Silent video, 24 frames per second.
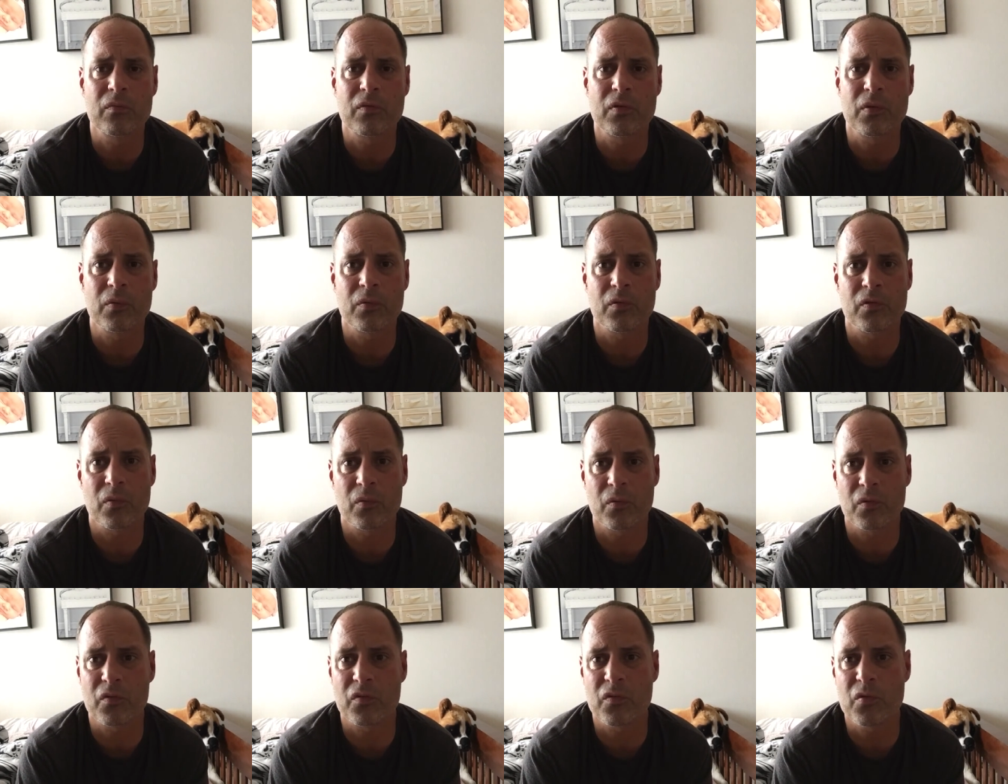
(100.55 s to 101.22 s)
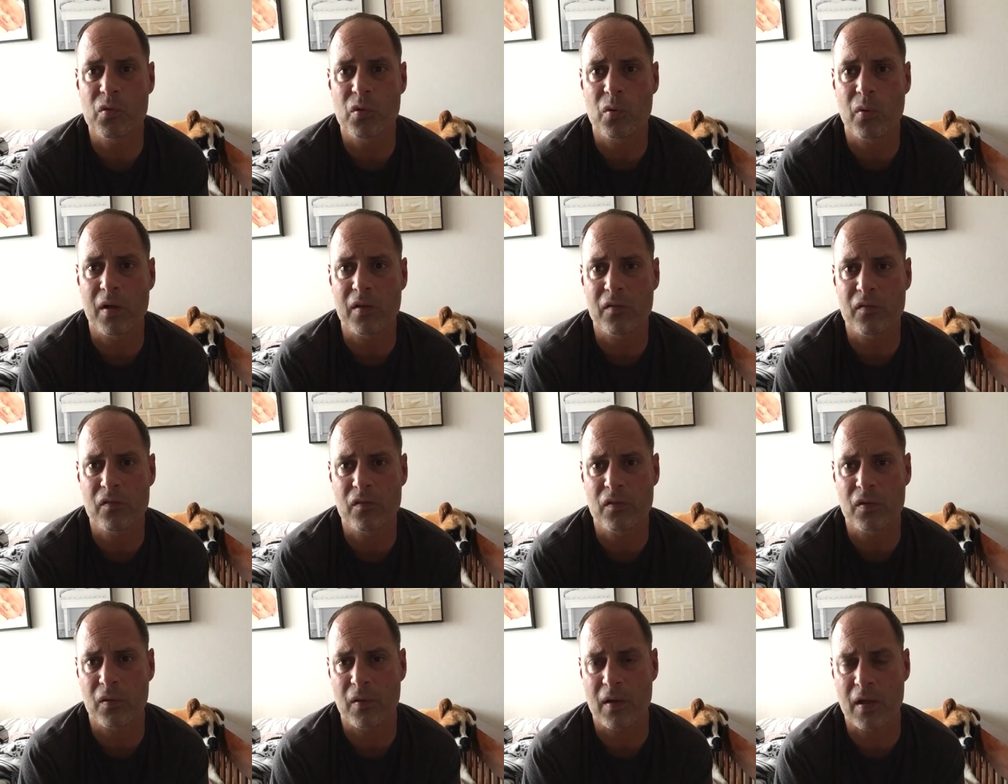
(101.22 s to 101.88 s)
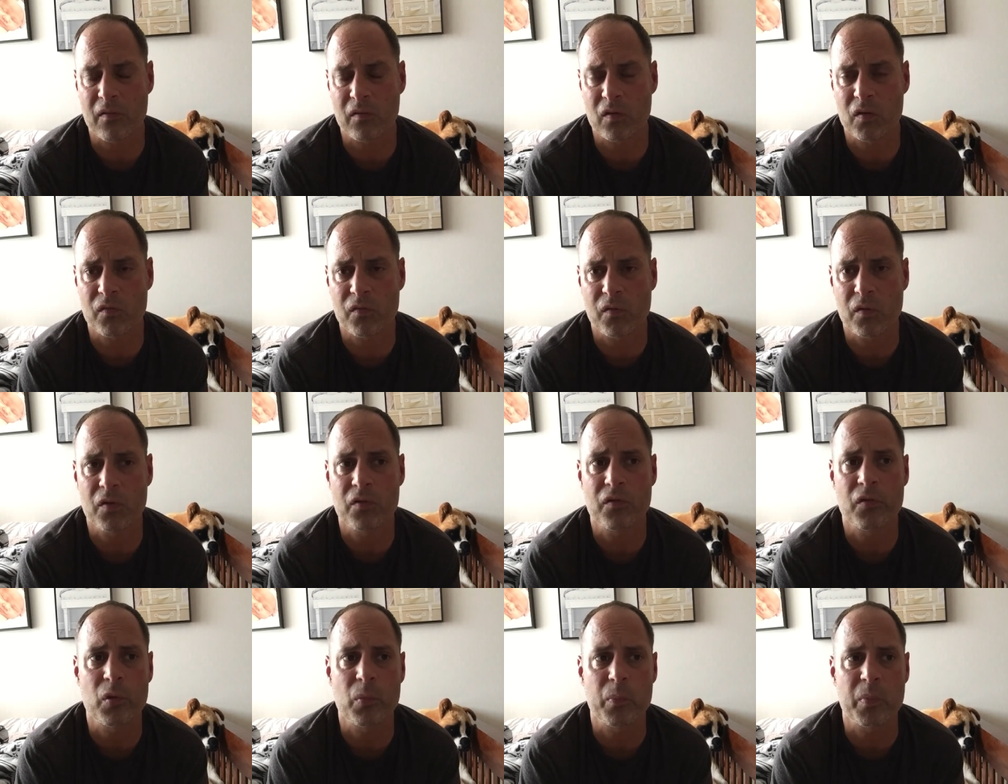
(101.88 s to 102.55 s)
So there was 2 questions they were asking for
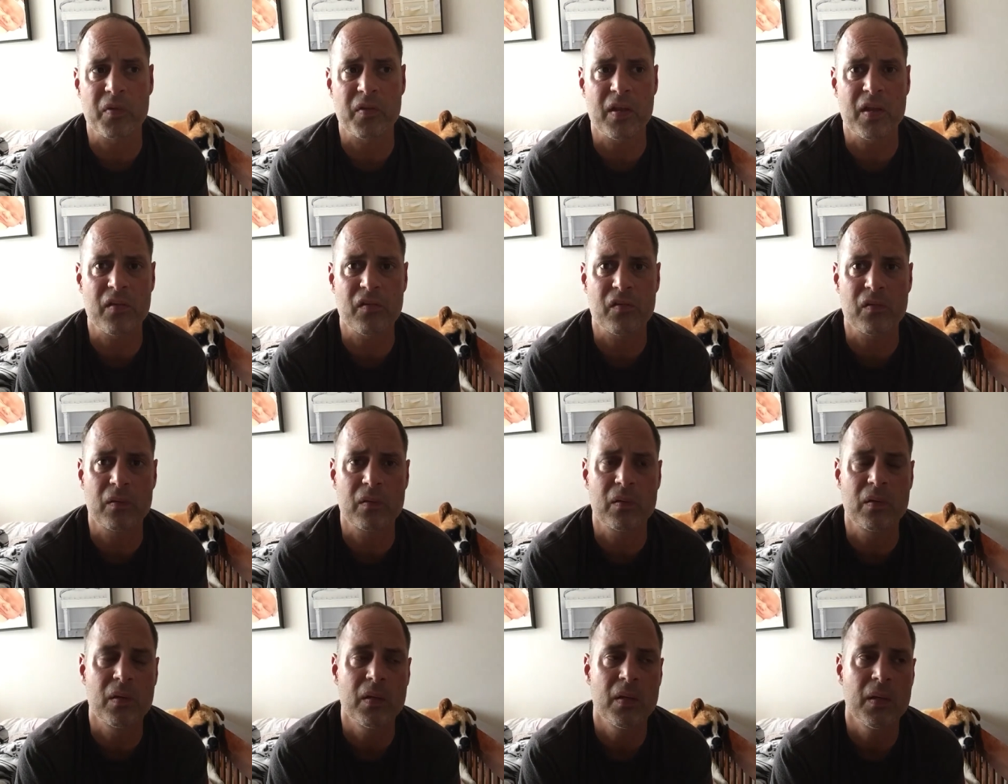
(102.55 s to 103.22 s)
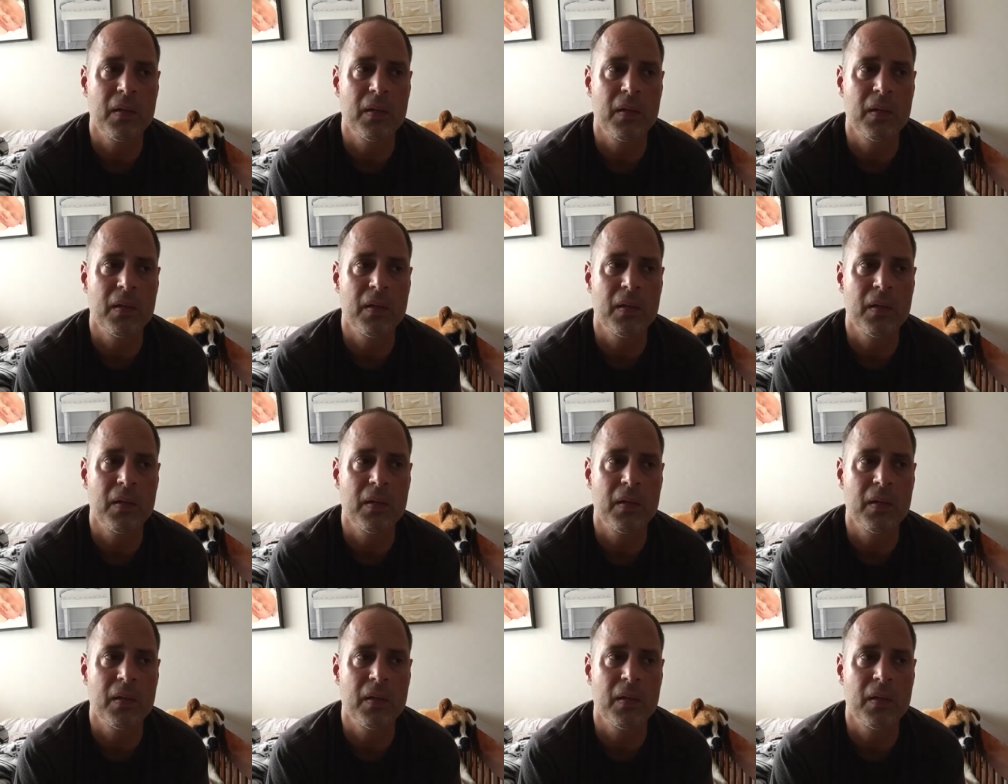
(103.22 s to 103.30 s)
interpretation